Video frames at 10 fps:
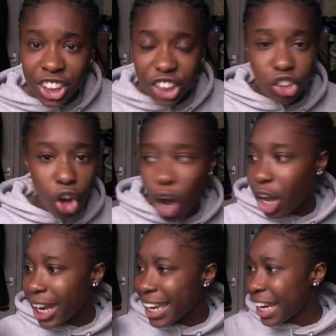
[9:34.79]
She's not
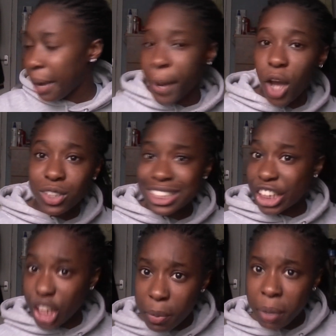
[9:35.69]
a leaning post. She's
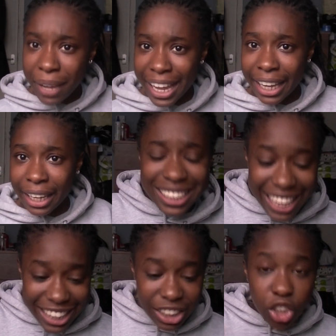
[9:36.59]
a human being.
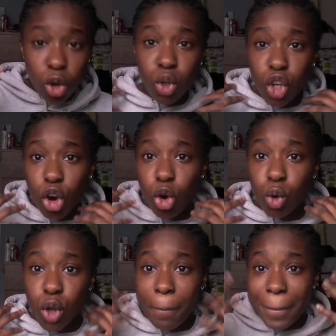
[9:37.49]
This all your
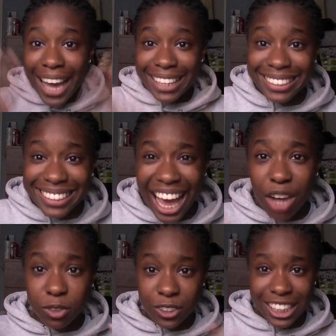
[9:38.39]
all your man
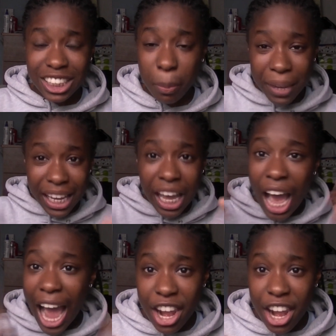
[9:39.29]
sounds need to be.